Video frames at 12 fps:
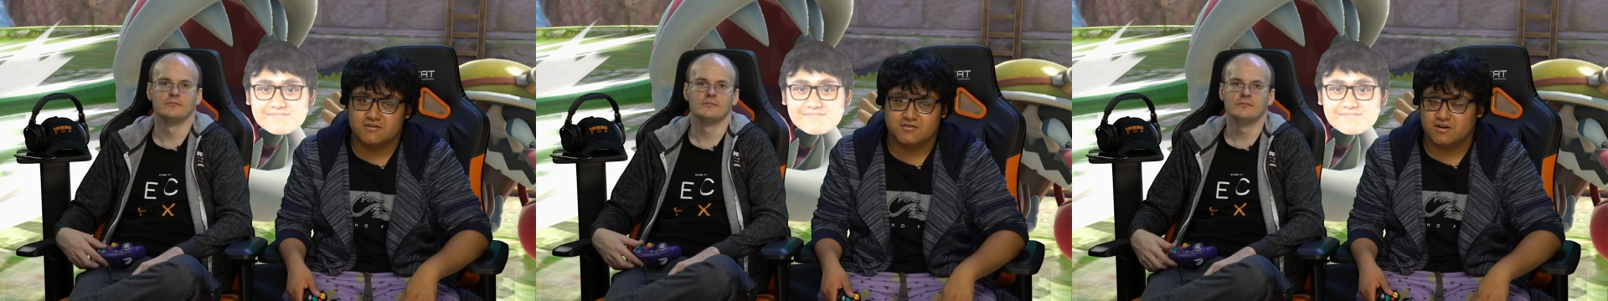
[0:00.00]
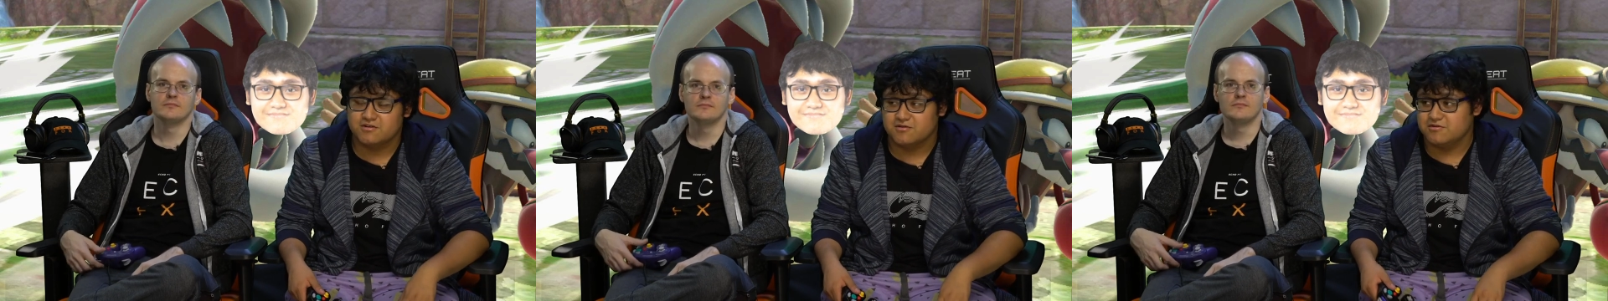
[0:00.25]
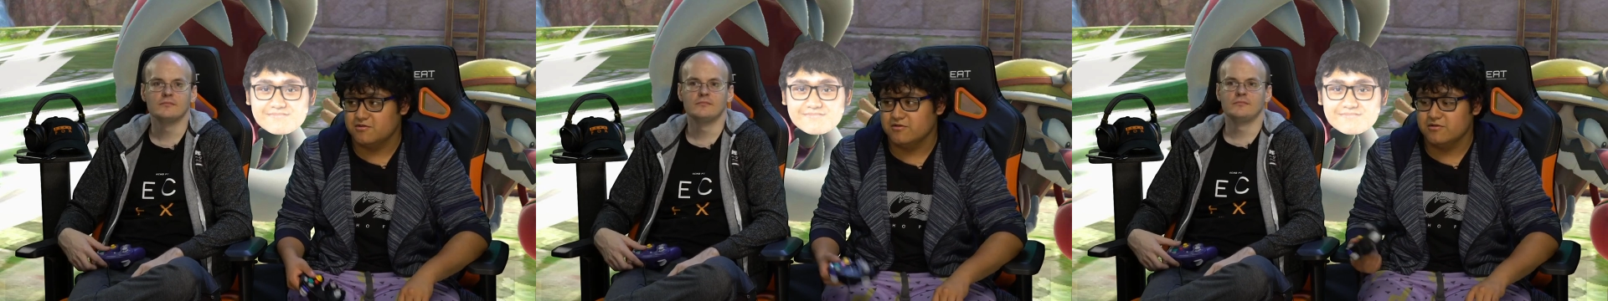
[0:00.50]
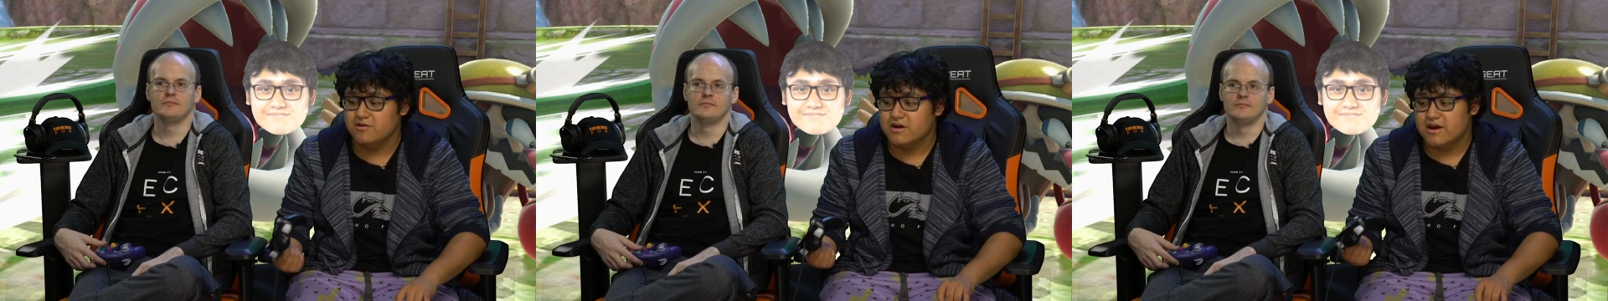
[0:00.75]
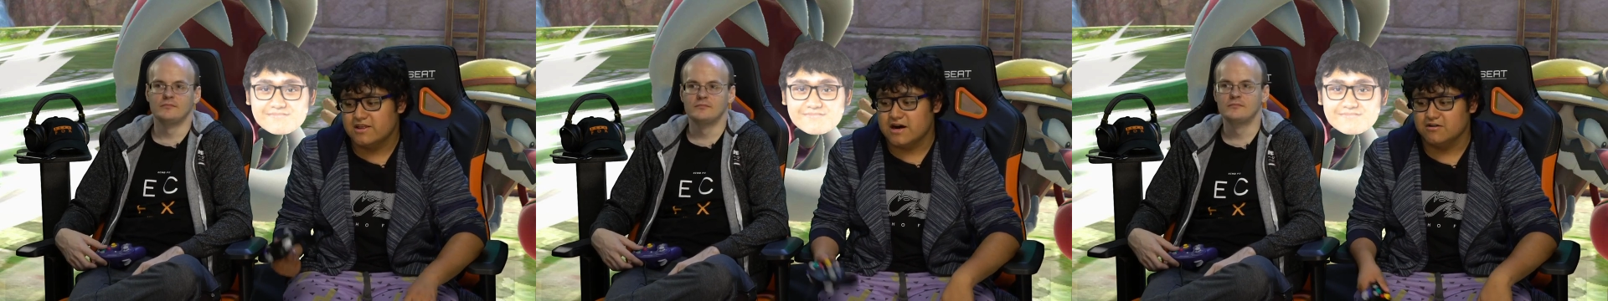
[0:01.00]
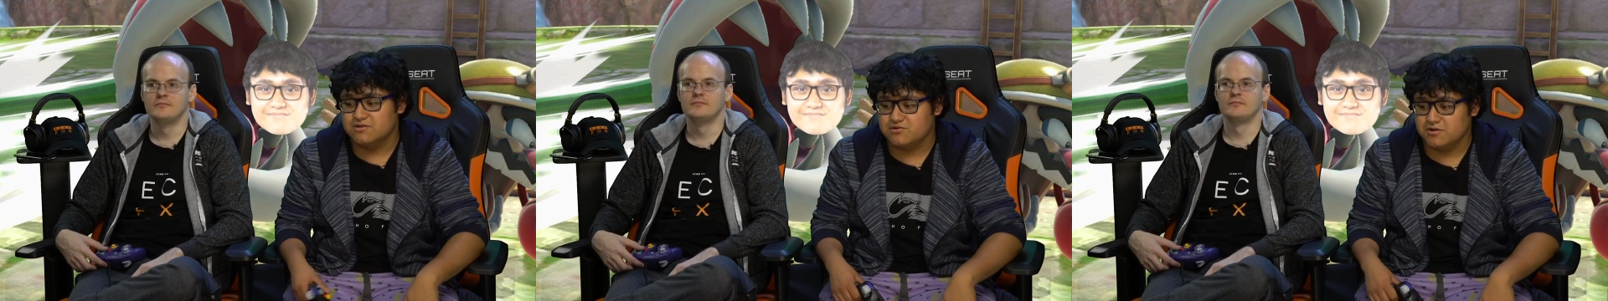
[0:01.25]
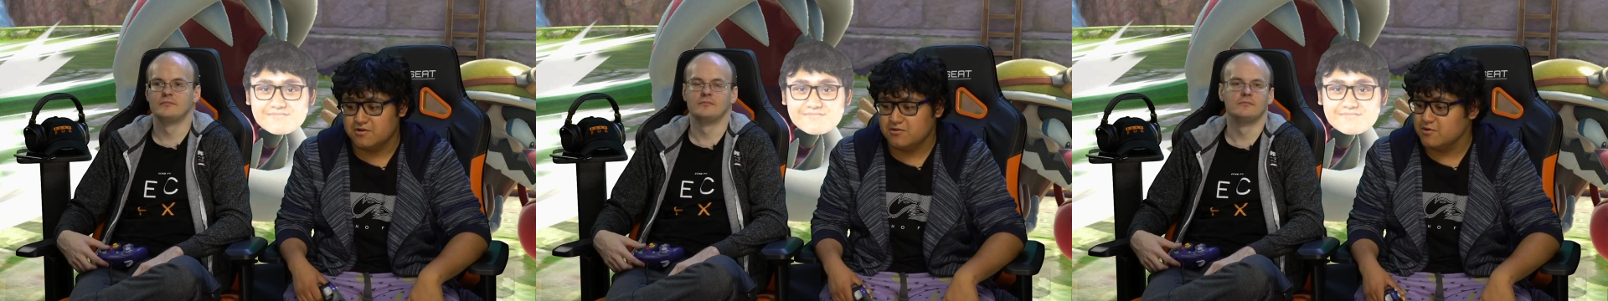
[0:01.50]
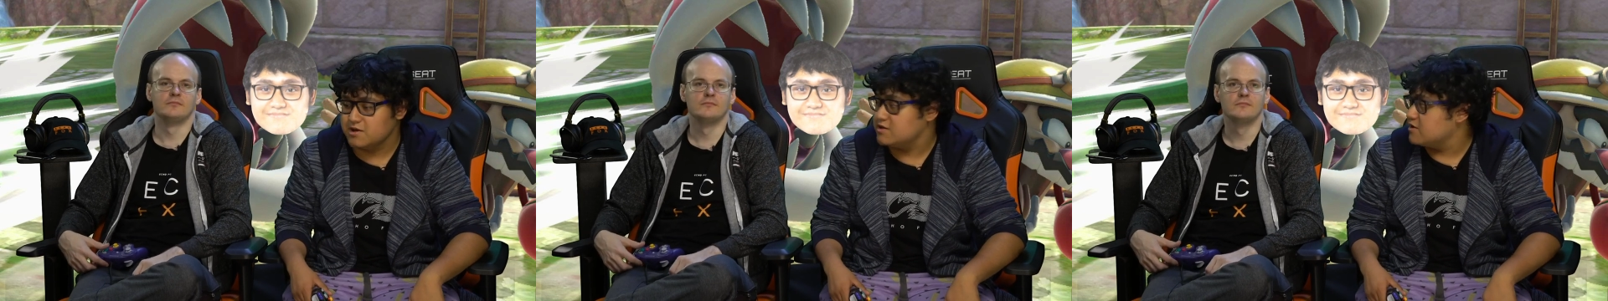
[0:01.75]
Speaker 1: you can just do down throw
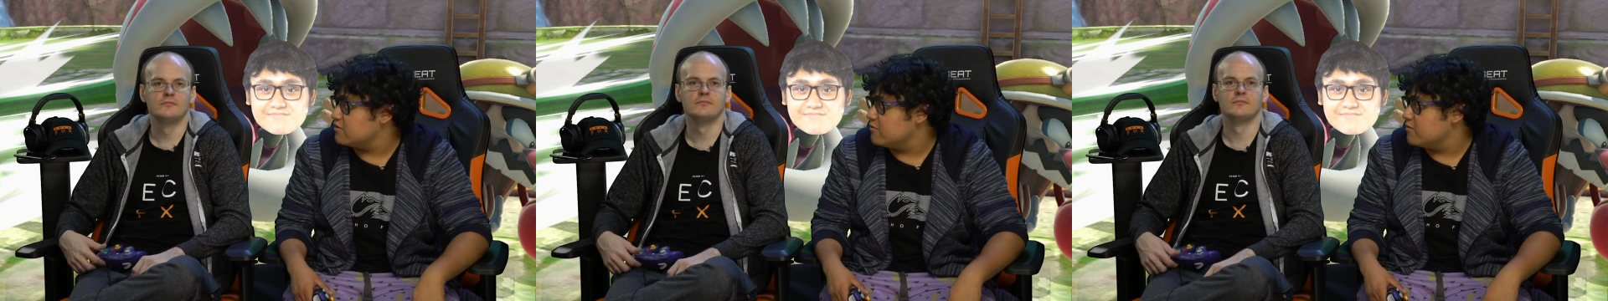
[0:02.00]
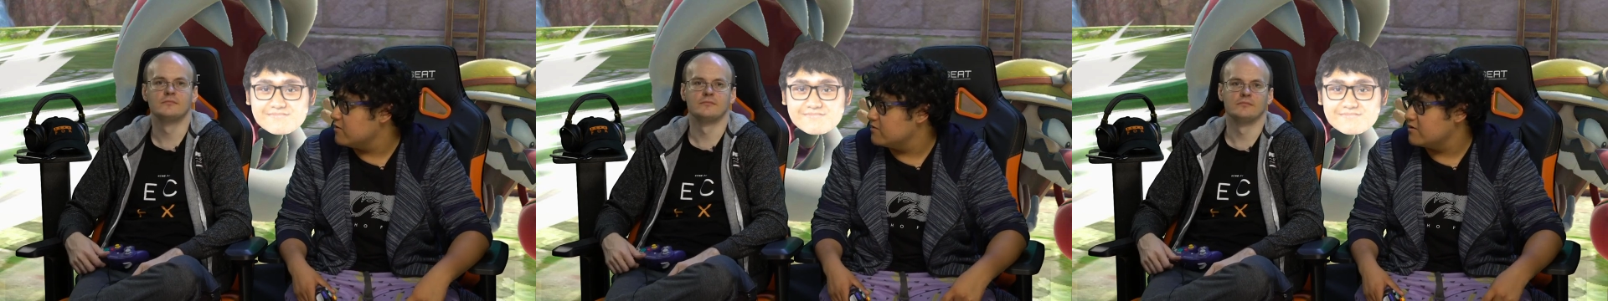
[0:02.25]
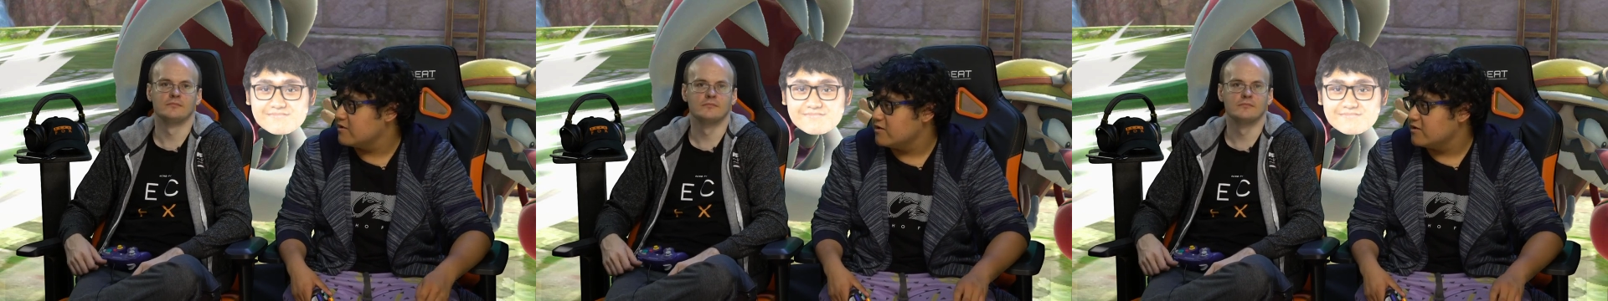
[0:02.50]
into anything you want.